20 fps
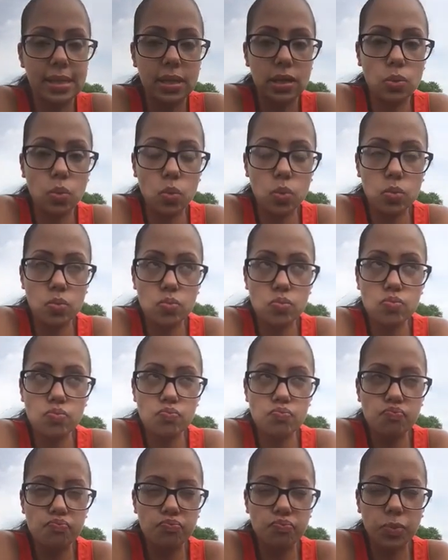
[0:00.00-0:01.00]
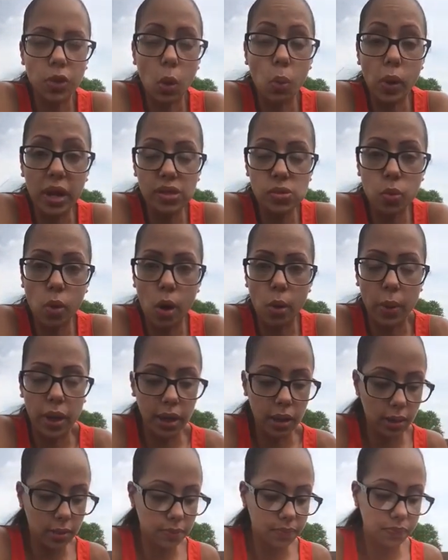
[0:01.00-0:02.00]
in West
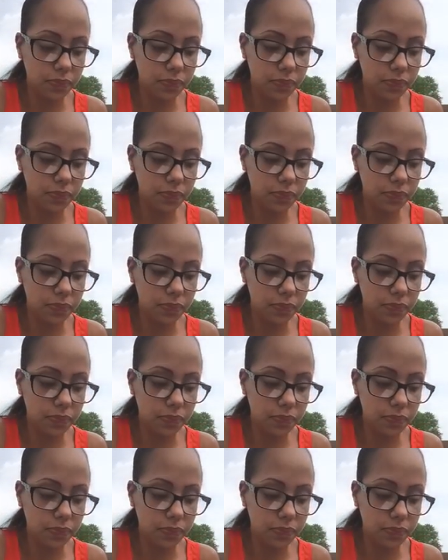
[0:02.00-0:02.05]
Warwick.